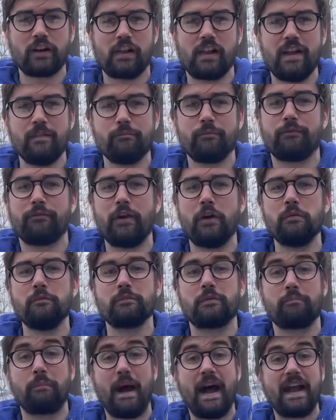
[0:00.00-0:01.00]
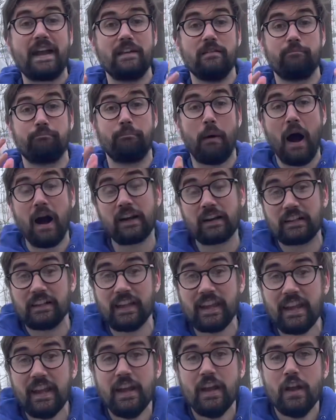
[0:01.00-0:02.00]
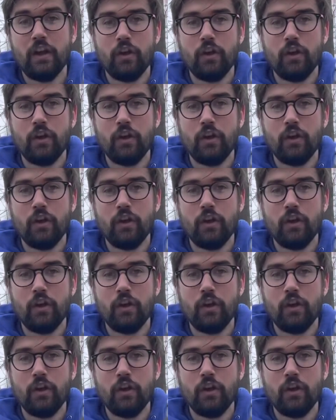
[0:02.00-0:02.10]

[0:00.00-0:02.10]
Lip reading: clip filmed by Barclay,